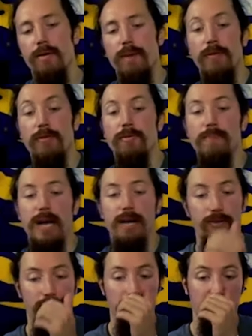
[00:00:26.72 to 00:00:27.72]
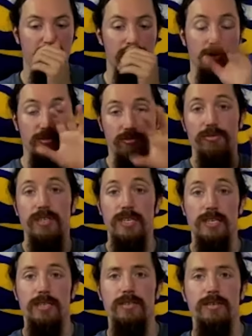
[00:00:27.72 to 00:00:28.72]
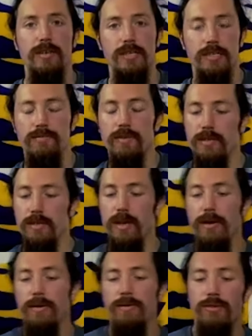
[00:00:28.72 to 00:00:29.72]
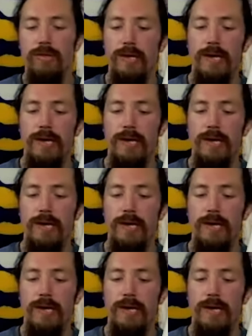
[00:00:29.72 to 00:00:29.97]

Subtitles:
about your background in recruiting and as a coach.